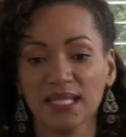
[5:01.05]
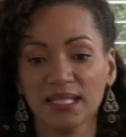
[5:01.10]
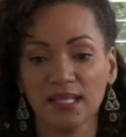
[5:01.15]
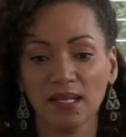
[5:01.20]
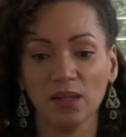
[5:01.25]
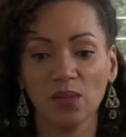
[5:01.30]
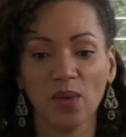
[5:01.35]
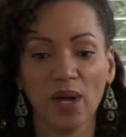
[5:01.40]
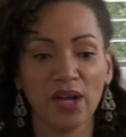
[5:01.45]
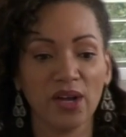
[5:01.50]

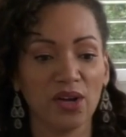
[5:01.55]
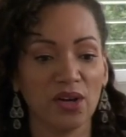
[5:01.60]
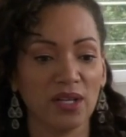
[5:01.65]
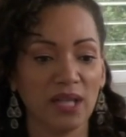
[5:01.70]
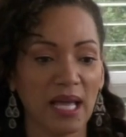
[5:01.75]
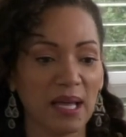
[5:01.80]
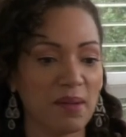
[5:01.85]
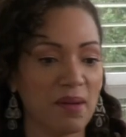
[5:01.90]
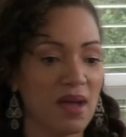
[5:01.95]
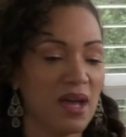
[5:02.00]
Zellweger
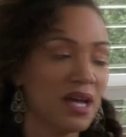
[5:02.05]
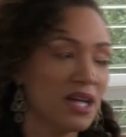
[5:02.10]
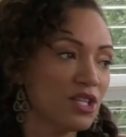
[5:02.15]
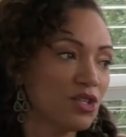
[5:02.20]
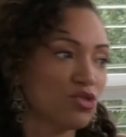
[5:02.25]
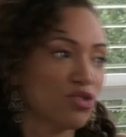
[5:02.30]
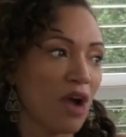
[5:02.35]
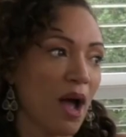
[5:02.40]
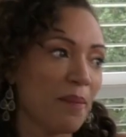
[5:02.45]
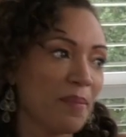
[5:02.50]
like
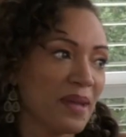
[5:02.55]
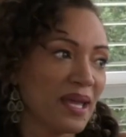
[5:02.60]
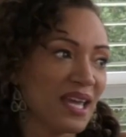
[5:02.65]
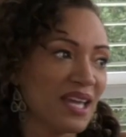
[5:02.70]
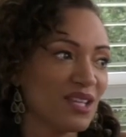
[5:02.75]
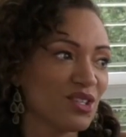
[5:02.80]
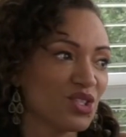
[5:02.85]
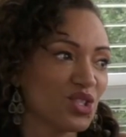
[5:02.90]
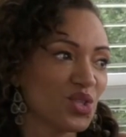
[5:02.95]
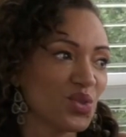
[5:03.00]
dropping
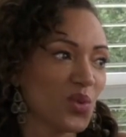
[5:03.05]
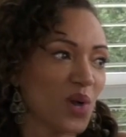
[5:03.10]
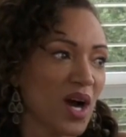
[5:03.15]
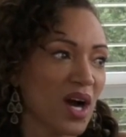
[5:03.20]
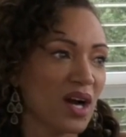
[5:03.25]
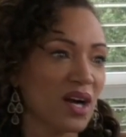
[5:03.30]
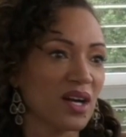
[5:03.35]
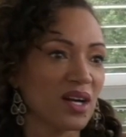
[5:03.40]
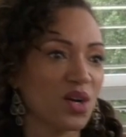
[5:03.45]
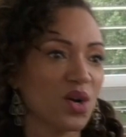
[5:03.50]
into
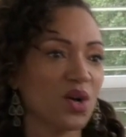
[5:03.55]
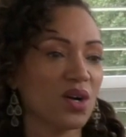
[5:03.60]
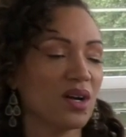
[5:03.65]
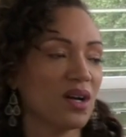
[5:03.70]
our